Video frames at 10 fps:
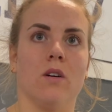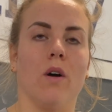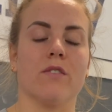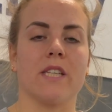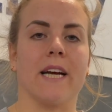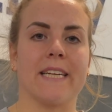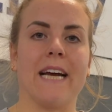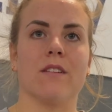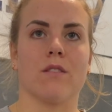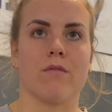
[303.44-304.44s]
Obviously I
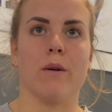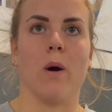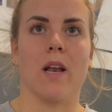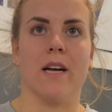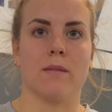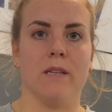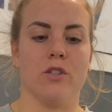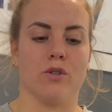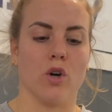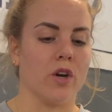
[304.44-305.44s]
get that 3 white lights
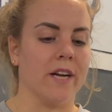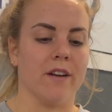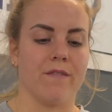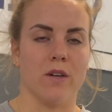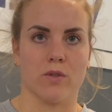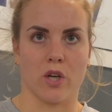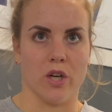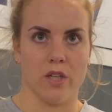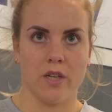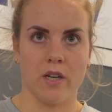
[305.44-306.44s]
means you got it and it feels
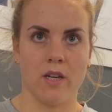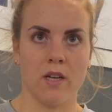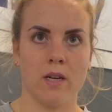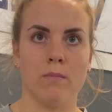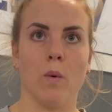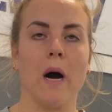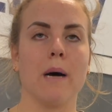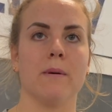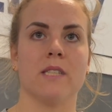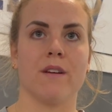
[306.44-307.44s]
good, but what
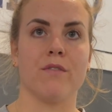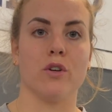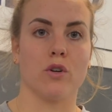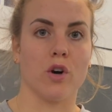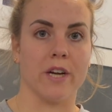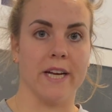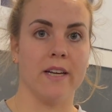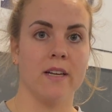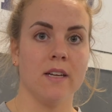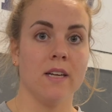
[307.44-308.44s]
happens if you got it,
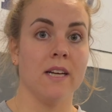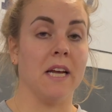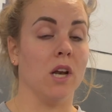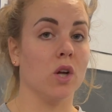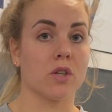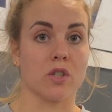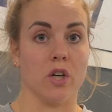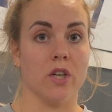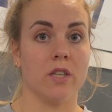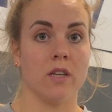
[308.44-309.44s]
it looks
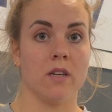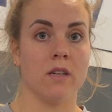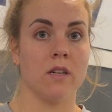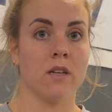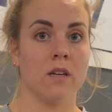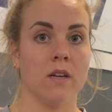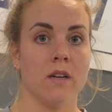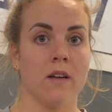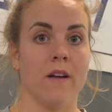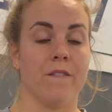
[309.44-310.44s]
good,
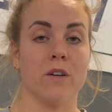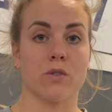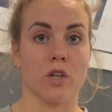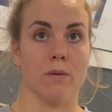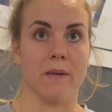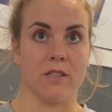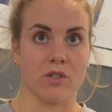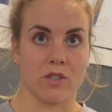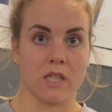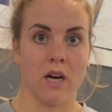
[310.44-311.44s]
it feels good, but it's
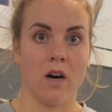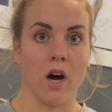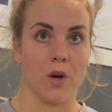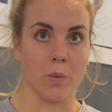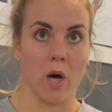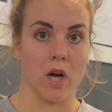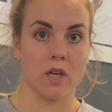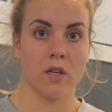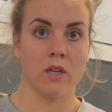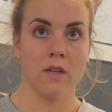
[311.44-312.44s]
just hard work?
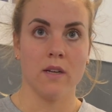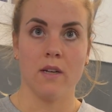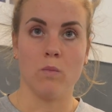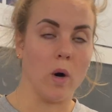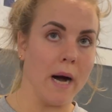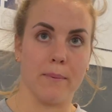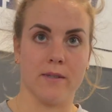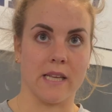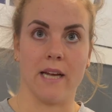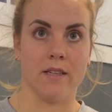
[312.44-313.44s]
What
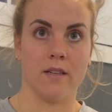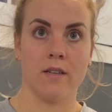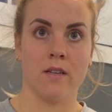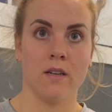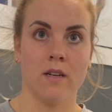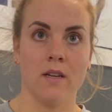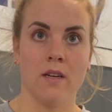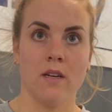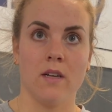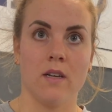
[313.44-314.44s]
happens
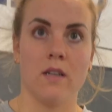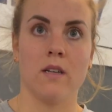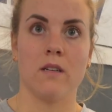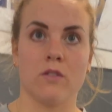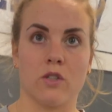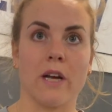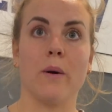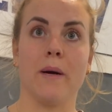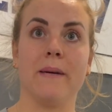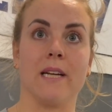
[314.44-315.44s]
then? Do you get what
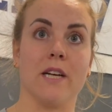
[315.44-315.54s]
I mean? Like,